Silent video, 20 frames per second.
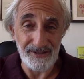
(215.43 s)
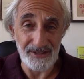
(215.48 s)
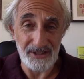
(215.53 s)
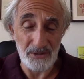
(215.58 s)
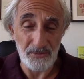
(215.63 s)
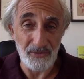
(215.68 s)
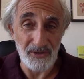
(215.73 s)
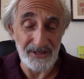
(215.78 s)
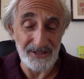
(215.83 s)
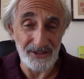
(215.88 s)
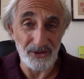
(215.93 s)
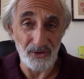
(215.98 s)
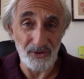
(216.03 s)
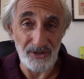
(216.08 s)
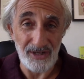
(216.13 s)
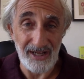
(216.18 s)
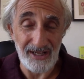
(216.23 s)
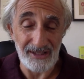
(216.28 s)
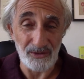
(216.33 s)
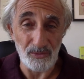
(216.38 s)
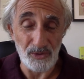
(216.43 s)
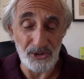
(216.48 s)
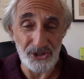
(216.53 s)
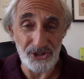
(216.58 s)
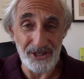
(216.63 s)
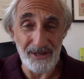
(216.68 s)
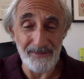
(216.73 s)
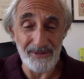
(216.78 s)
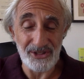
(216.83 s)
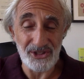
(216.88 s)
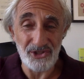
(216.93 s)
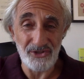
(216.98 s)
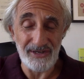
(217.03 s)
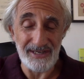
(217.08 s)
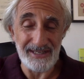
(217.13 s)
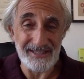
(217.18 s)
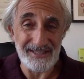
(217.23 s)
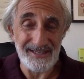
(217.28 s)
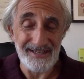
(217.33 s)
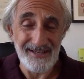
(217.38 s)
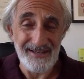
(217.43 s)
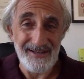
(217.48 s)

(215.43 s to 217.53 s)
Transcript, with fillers: is present or not, which demonstrates